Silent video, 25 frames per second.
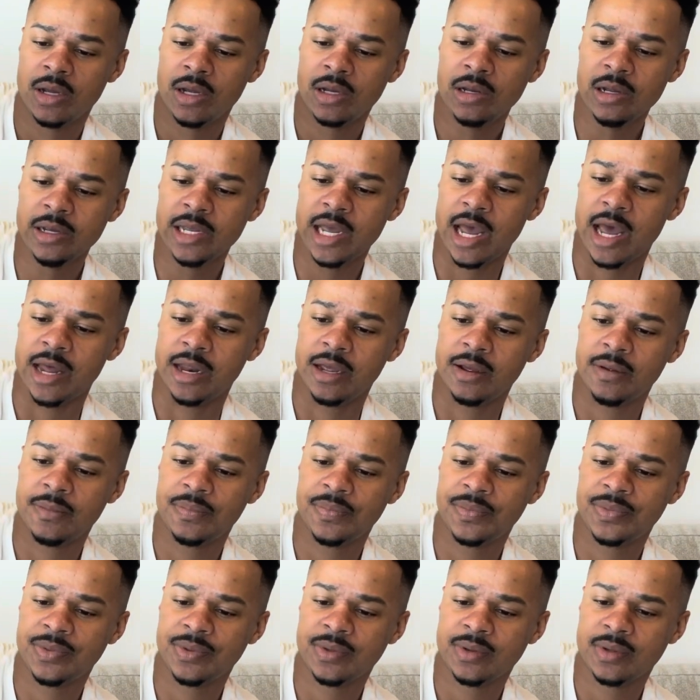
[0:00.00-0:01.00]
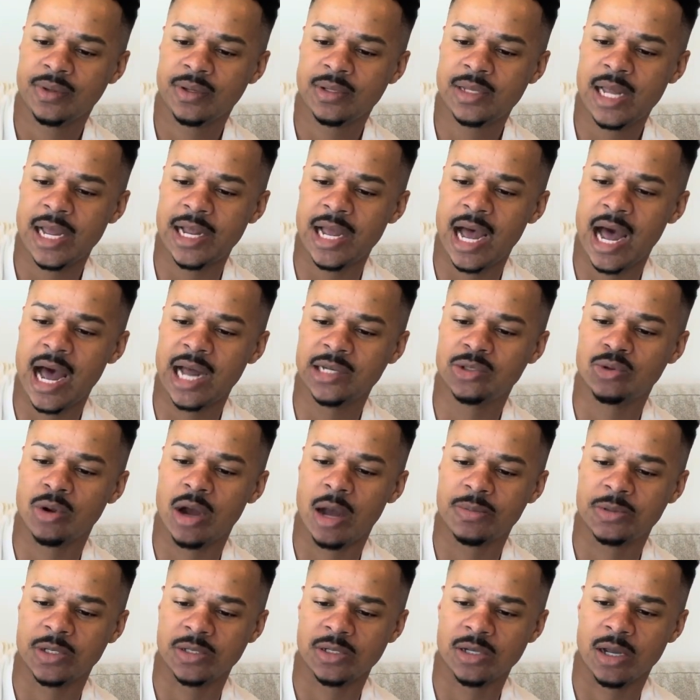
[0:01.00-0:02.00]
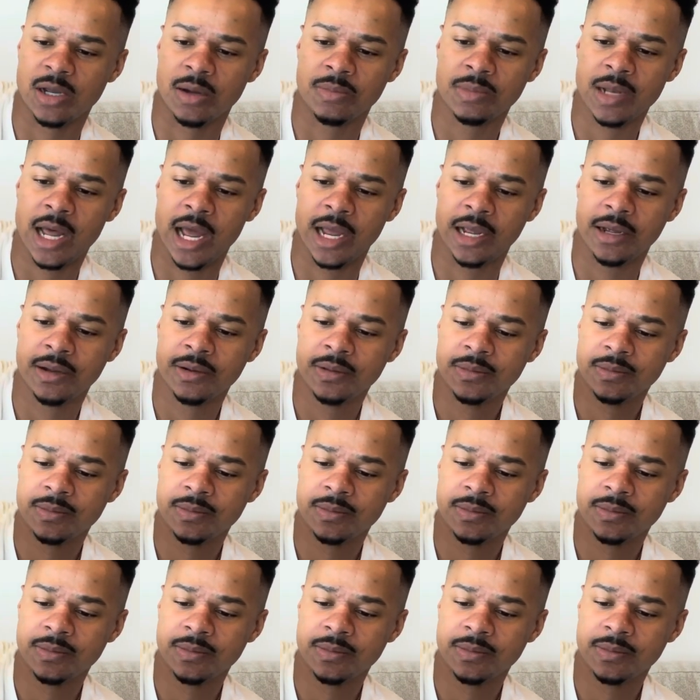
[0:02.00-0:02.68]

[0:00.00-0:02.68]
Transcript: Look at it. It's like eye drops or something. Like